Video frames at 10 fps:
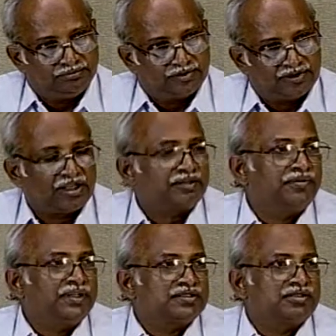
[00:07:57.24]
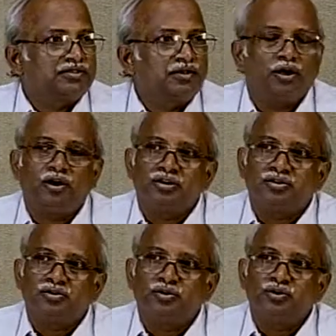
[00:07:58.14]
surface or
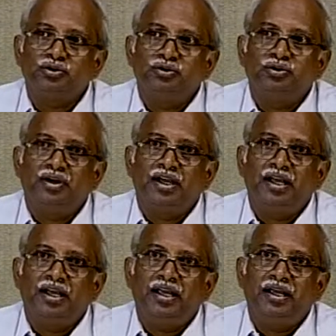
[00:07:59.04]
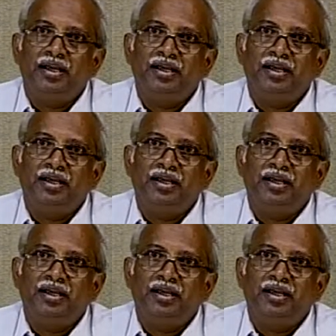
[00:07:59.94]
to a